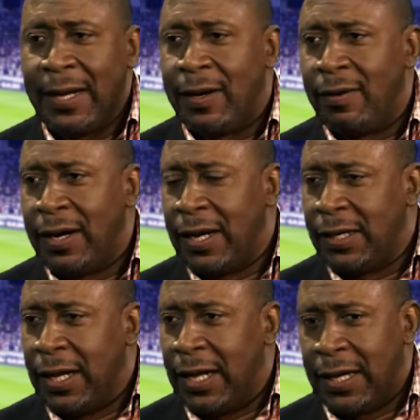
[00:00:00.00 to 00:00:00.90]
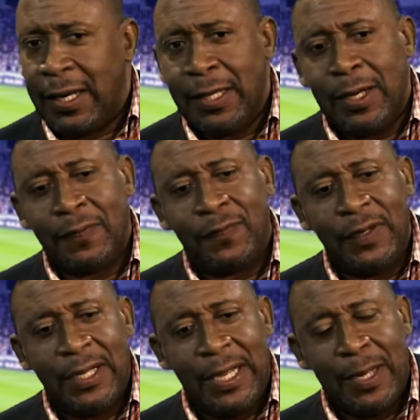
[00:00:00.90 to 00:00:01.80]
career and the love for
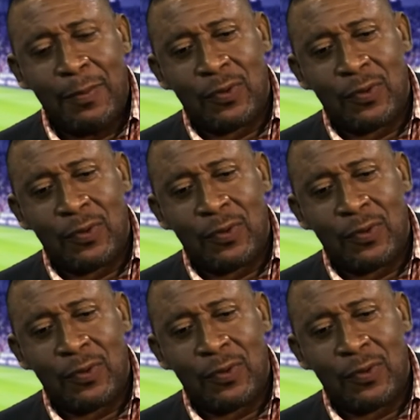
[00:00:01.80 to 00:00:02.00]
the game.